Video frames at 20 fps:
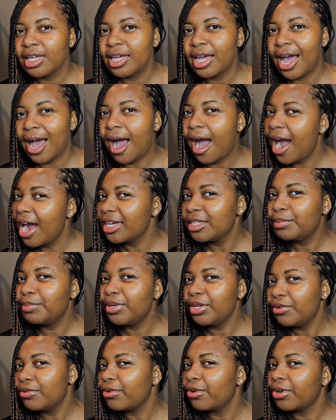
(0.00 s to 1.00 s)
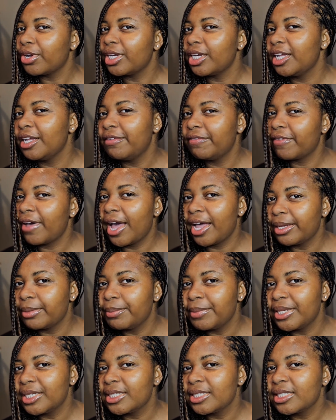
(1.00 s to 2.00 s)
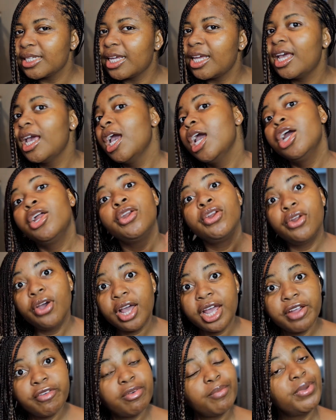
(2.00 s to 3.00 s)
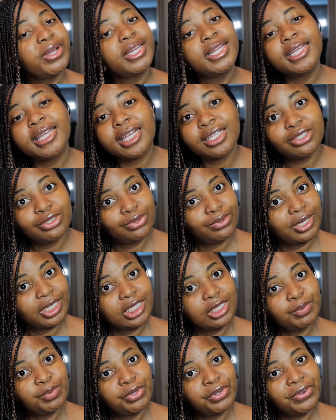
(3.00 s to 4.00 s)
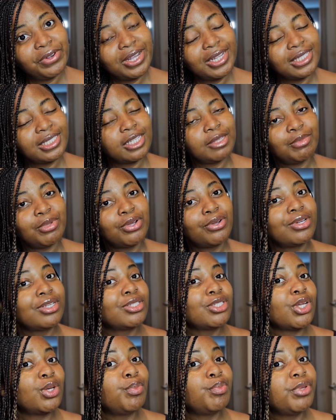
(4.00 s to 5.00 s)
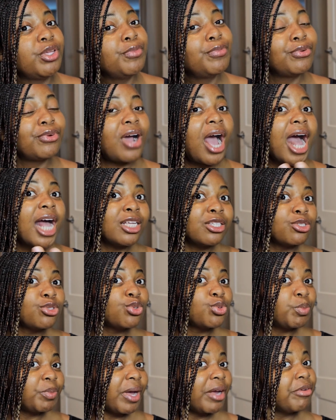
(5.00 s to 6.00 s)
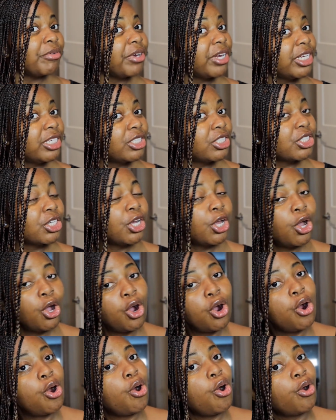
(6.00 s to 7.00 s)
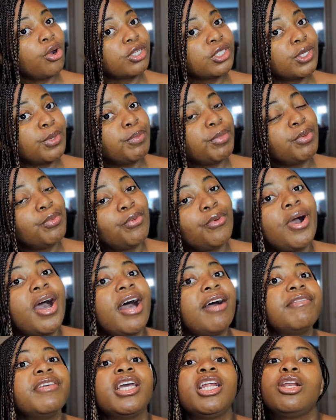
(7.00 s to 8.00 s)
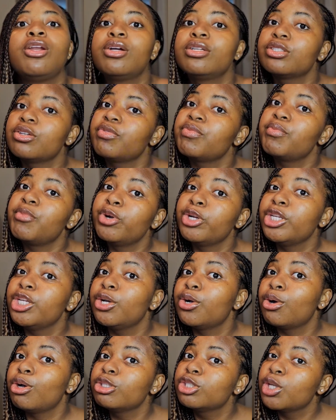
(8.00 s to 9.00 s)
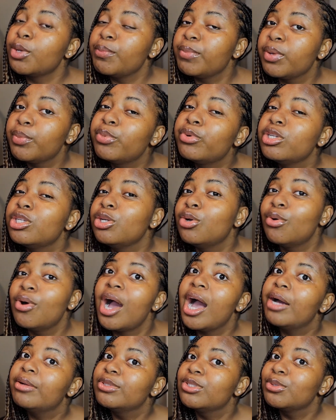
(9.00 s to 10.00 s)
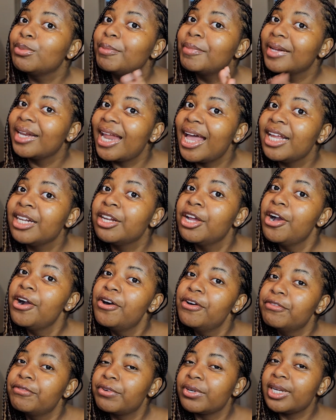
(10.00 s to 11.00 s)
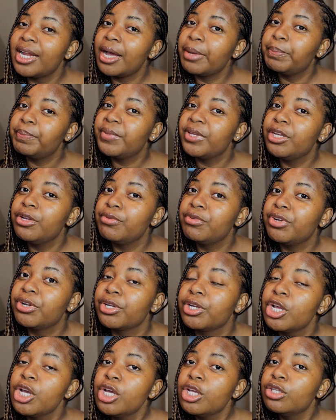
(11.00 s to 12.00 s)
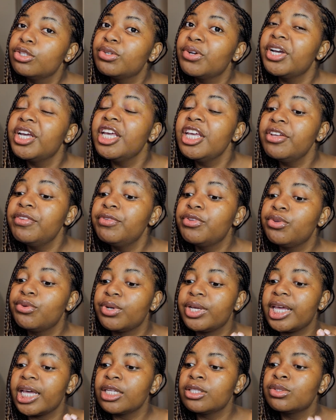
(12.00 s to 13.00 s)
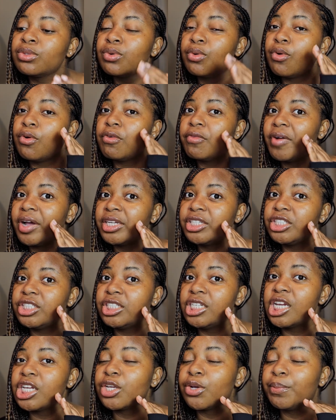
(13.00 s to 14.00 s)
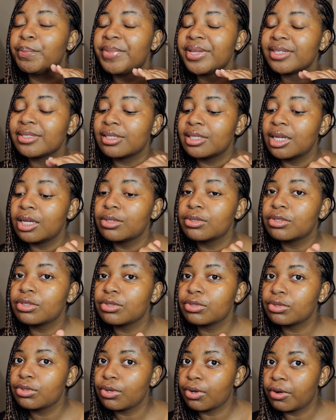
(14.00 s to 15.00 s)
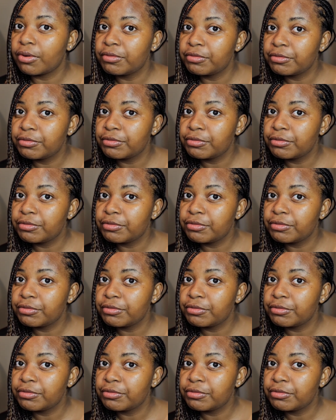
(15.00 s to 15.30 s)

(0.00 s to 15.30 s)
hard period, if I may say. Not everybody gets to experience it, because some people are super rich, or some people have a lot of money, or some people know how to plan for that period. So if you get to overshare your personal stuff,